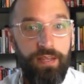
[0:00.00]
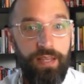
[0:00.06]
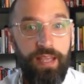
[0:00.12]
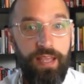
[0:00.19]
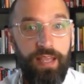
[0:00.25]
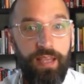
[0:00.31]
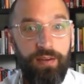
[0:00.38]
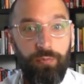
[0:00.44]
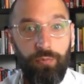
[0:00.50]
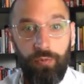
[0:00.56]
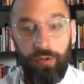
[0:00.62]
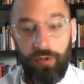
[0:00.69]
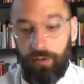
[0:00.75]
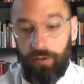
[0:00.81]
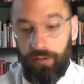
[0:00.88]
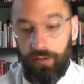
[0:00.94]
and
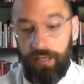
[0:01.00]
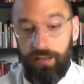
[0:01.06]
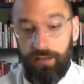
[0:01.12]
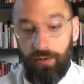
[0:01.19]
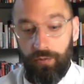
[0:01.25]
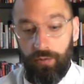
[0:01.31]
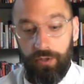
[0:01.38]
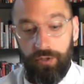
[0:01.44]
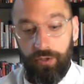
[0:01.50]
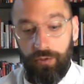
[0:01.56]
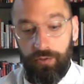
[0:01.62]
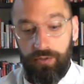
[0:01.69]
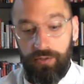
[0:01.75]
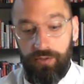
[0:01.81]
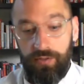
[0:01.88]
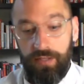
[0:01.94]
will either
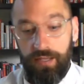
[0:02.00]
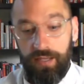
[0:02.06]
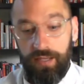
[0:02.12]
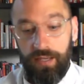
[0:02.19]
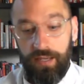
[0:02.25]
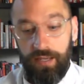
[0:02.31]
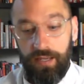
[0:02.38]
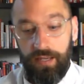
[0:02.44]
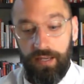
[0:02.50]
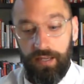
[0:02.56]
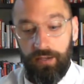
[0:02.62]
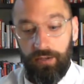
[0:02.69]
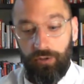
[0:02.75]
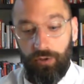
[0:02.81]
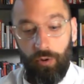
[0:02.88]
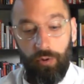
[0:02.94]
reduce the
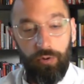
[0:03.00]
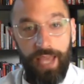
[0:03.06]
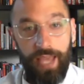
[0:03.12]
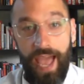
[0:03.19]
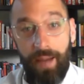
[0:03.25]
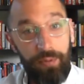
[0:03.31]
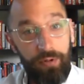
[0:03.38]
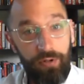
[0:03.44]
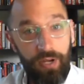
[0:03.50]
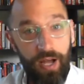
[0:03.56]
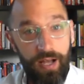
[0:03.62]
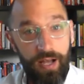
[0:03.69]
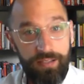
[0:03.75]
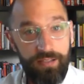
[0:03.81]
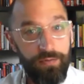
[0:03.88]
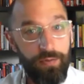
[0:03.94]
total capital
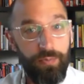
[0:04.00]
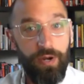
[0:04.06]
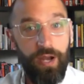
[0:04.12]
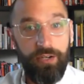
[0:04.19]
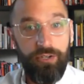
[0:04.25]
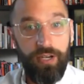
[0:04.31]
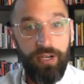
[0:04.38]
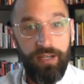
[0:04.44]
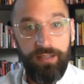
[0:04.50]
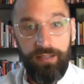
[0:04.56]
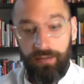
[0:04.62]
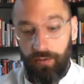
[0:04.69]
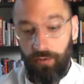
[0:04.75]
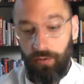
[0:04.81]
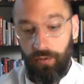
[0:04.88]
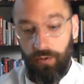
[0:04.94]
cost of a project
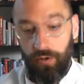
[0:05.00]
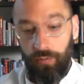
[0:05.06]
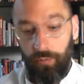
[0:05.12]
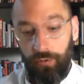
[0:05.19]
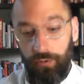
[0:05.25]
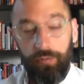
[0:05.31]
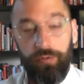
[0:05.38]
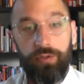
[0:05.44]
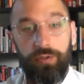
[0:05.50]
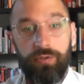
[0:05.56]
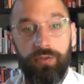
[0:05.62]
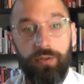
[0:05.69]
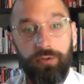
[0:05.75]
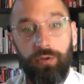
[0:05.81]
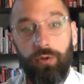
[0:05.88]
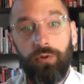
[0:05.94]
or will reduce the
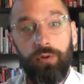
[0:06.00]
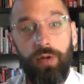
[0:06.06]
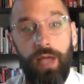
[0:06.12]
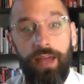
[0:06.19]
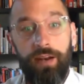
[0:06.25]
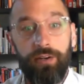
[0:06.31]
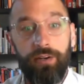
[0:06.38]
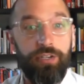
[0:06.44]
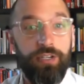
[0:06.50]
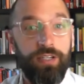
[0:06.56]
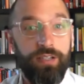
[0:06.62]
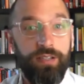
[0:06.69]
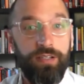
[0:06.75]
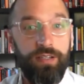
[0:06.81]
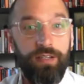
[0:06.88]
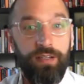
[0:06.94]
total
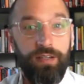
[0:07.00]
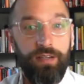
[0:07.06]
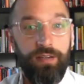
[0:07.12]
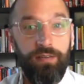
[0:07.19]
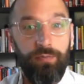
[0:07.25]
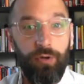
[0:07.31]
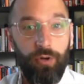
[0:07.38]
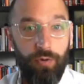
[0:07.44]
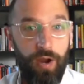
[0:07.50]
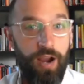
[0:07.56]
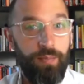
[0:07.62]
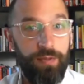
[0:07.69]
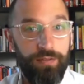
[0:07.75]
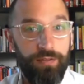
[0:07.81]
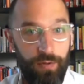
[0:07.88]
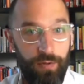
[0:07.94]
energy
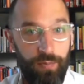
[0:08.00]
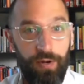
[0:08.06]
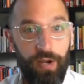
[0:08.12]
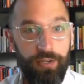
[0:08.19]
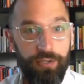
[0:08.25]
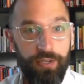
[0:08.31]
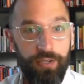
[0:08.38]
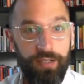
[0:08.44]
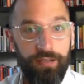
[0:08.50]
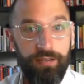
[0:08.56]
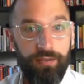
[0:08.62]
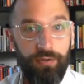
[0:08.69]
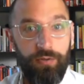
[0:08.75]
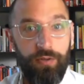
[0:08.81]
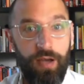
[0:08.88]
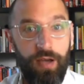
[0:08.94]
requirements for a project,
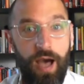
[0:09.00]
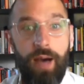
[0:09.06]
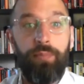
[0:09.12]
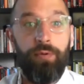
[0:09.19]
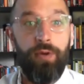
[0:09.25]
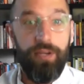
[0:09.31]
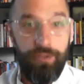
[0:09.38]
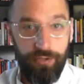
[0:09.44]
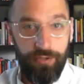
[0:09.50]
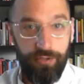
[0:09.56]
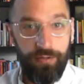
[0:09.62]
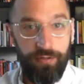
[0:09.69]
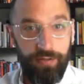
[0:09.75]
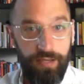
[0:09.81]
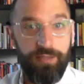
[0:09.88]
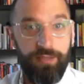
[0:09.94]
so the
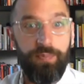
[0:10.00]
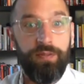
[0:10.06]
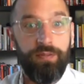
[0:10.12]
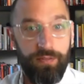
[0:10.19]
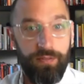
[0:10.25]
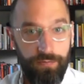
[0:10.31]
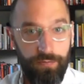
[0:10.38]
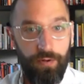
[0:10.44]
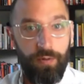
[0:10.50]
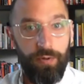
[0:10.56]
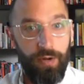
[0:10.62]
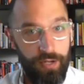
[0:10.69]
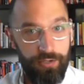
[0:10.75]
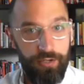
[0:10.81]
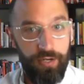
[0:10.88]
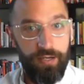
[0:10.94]
operational expenses for a
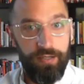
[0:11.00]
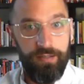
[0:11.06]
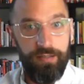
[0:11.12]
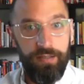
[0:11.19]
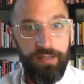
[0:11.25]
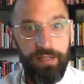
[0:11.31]
project.